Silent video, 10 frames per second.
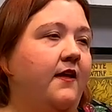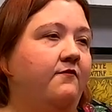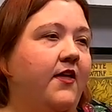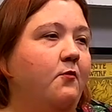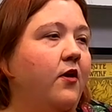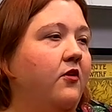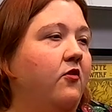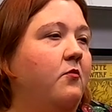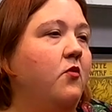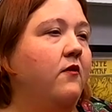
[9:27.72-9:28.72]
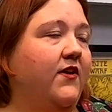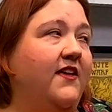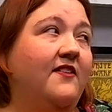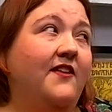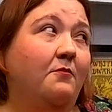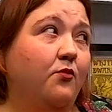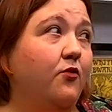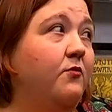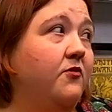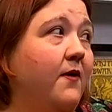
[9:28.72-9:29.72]
if they want to go more of a Kids on
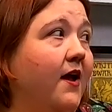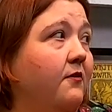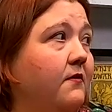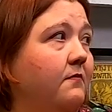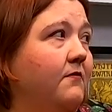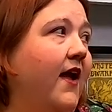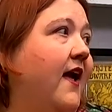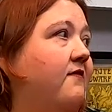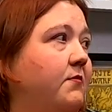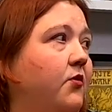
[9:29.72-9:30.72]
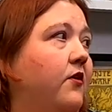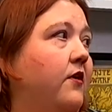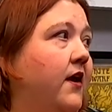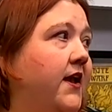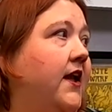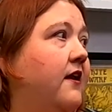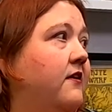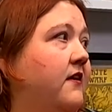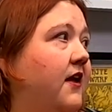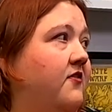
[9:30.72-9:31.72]
Brooms route, I have the book on
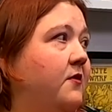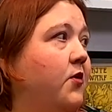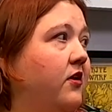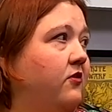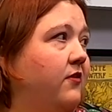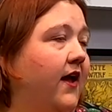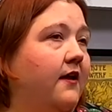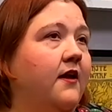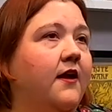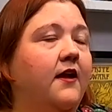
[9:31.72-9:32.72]
hand in case they want to do that.